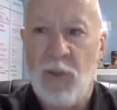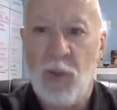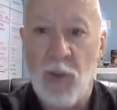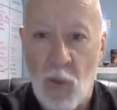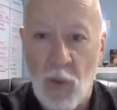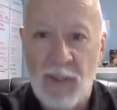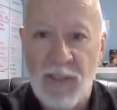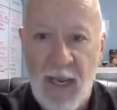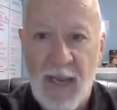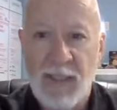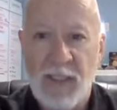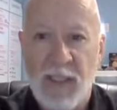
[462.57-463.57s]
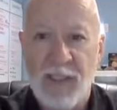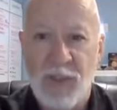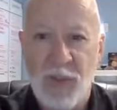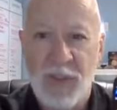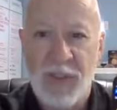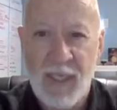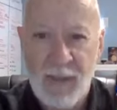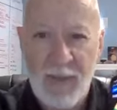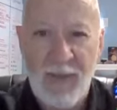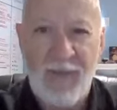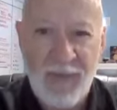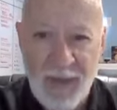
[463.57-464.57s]
your task is to send me
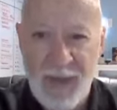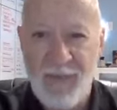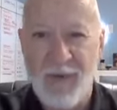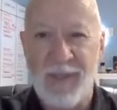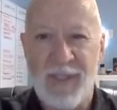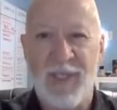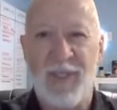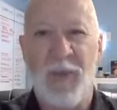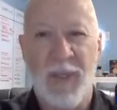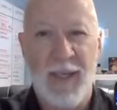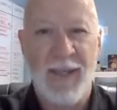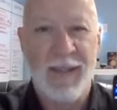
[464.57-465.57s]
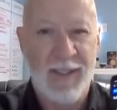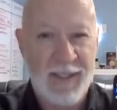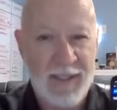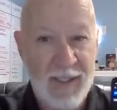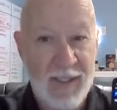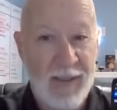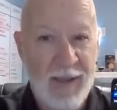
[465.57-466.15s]
flavors that you would like to see.